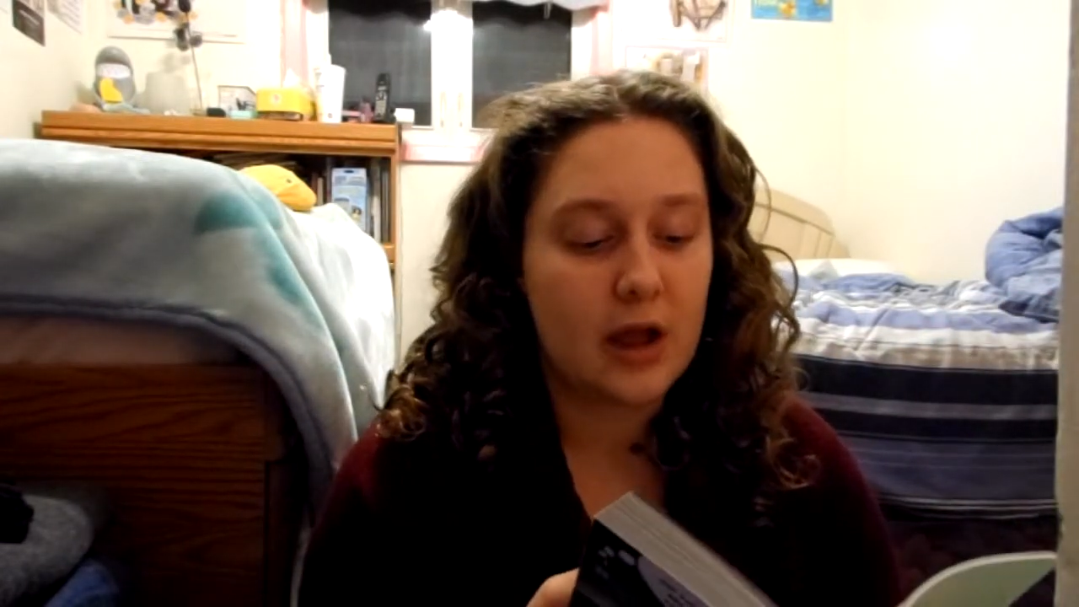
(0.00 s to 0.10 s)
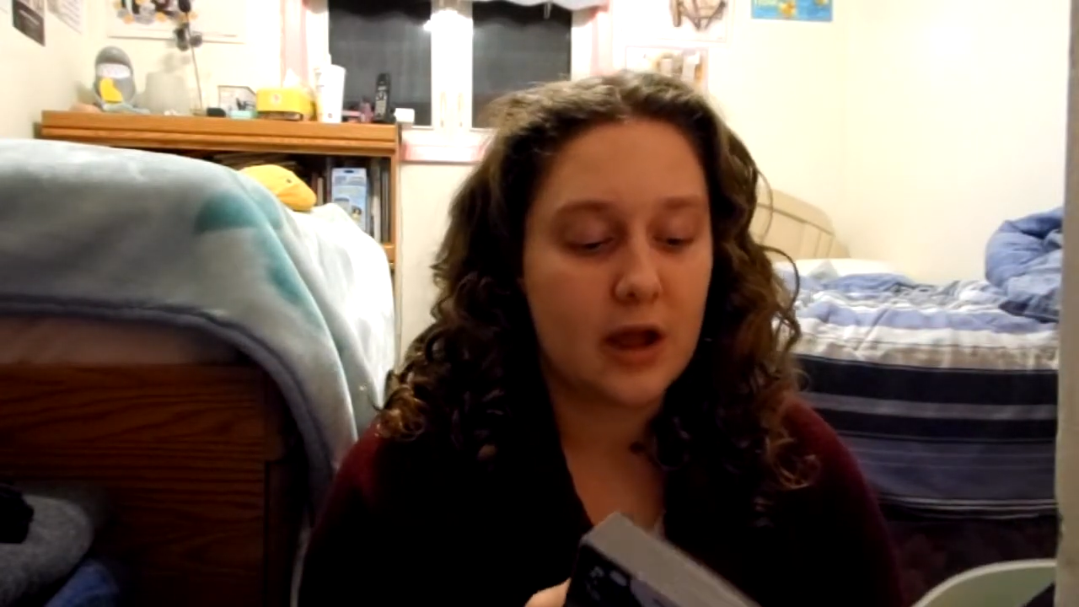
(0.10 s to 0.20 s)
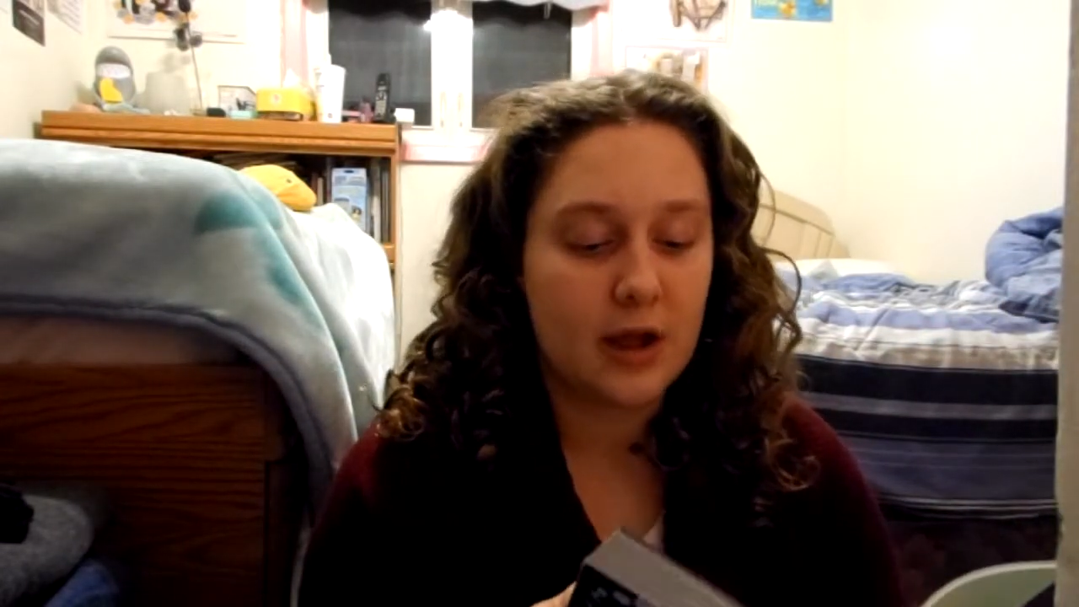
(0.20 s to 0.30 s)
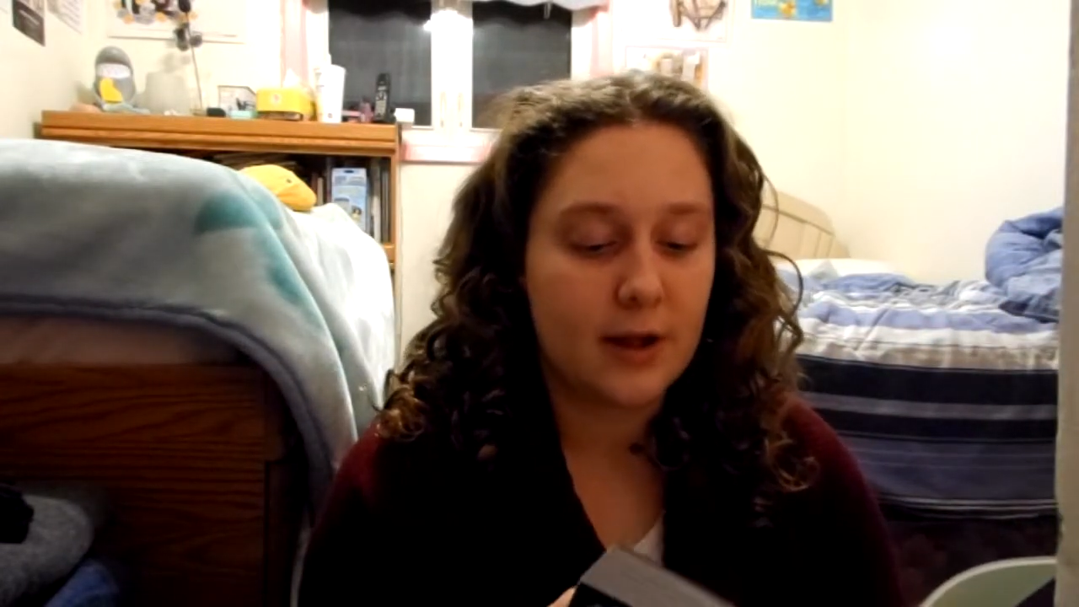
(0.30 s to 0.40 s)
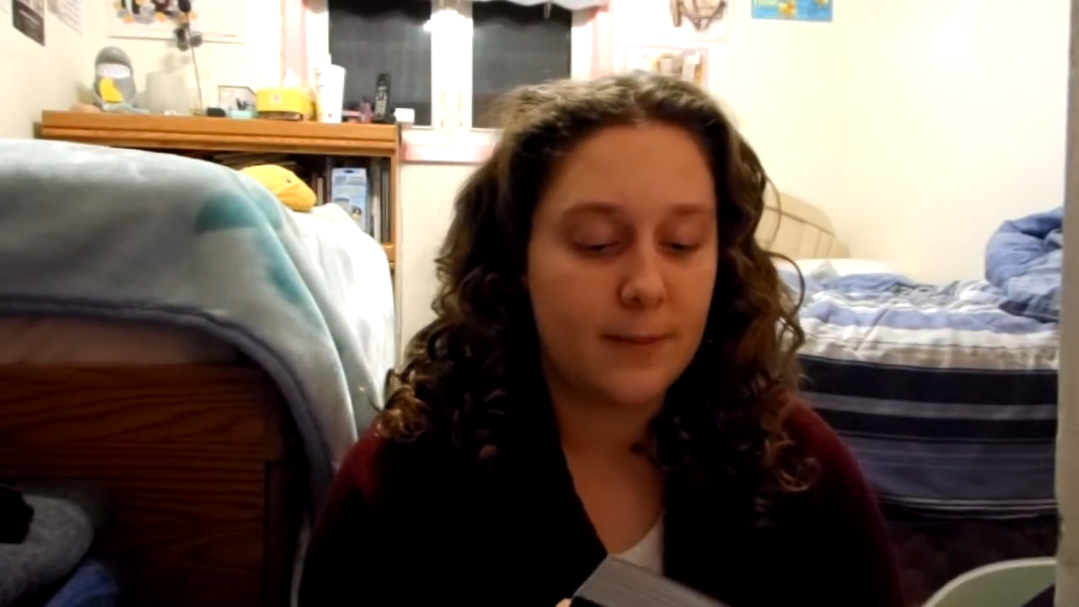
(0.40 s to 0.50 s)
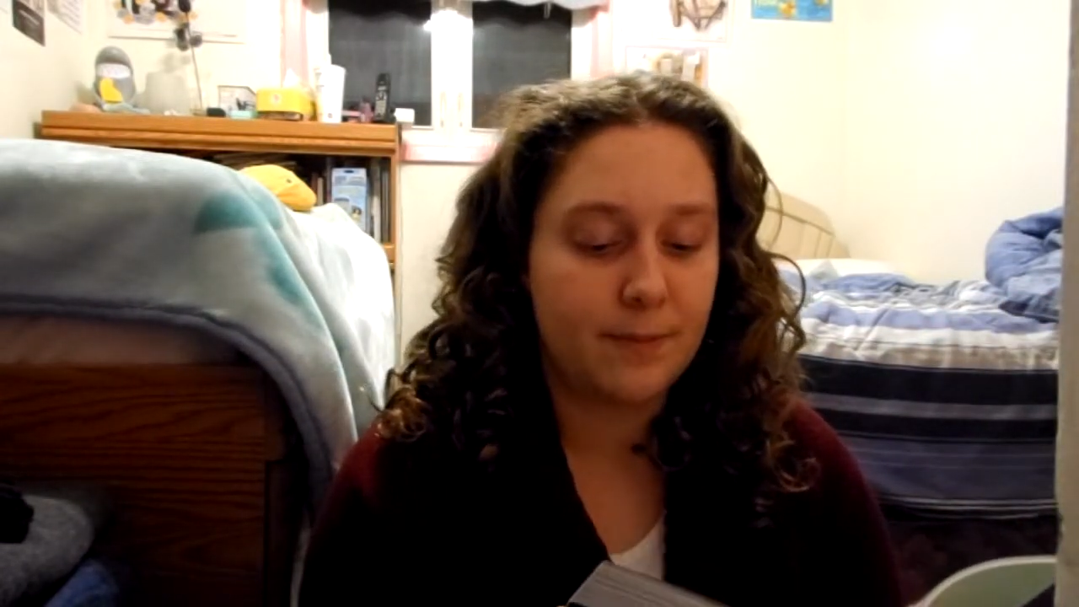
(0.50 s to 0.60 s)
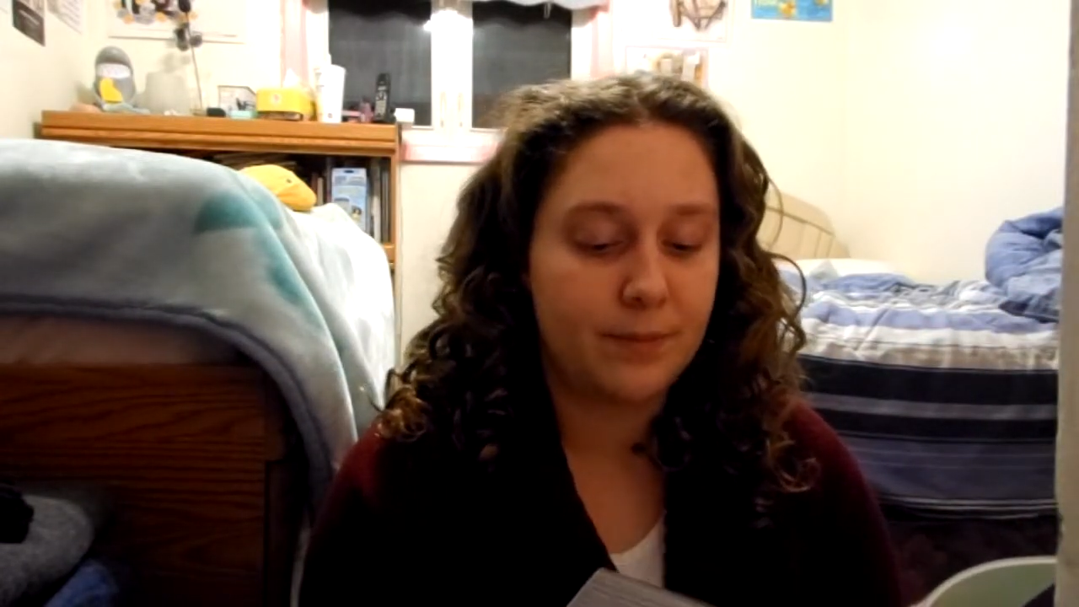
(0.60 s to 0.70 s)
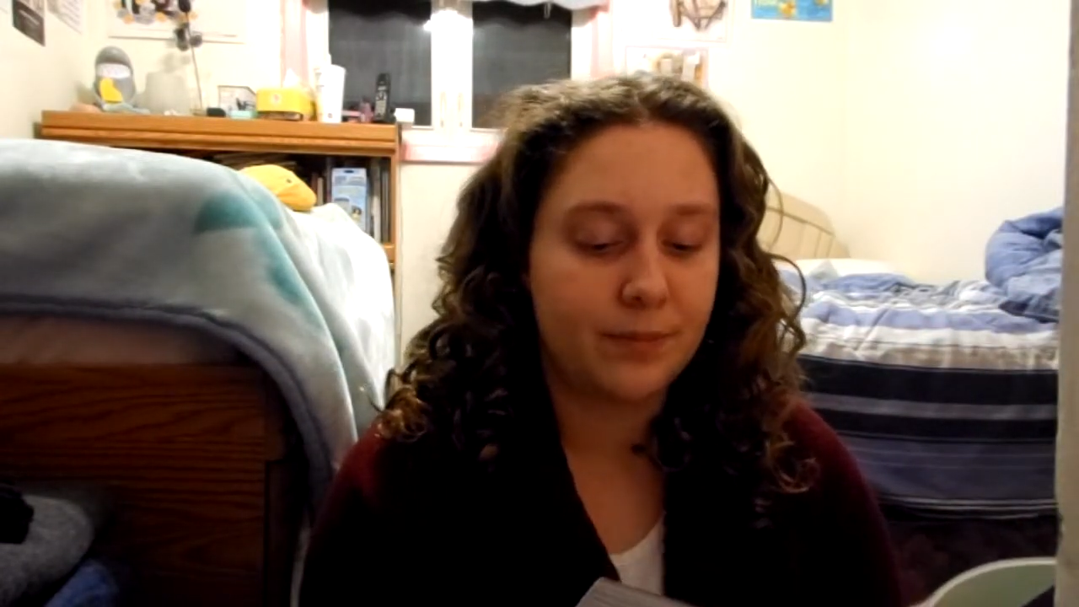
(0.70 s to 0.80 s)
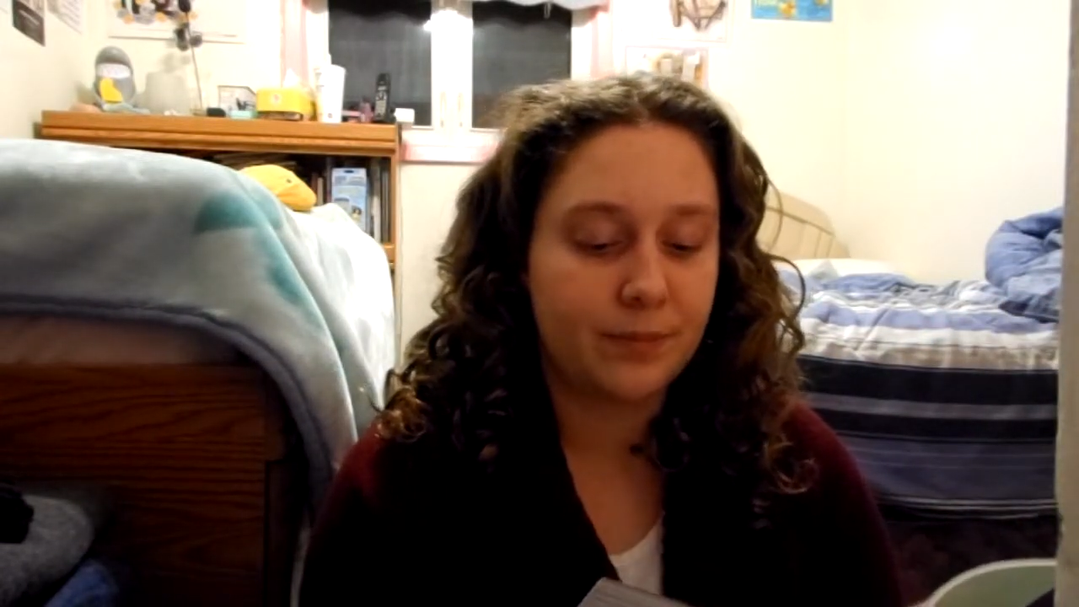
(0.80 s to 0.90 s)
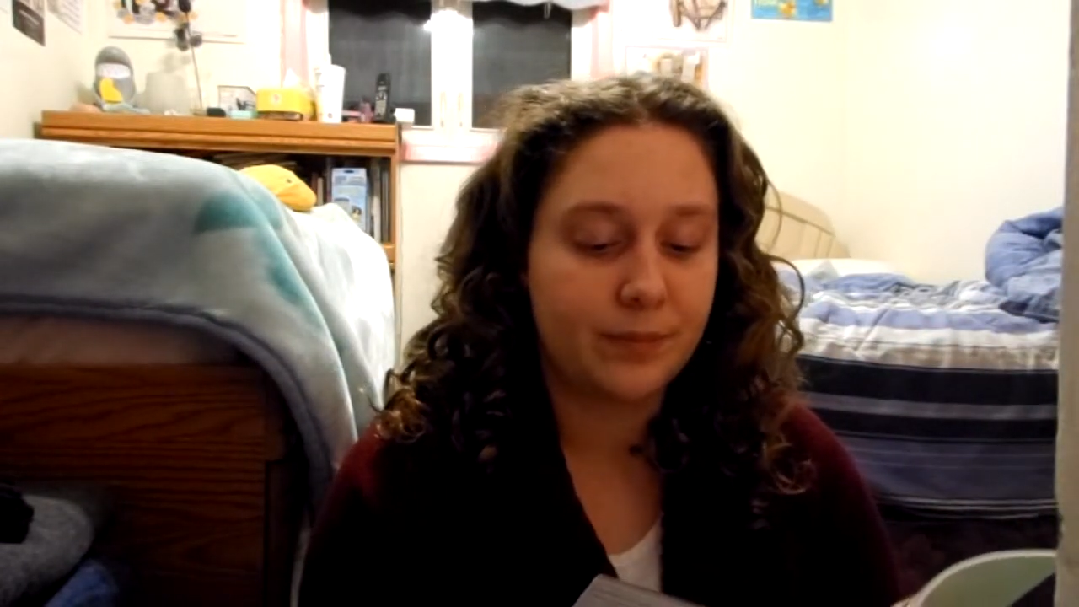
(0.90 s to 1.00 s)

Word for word: um,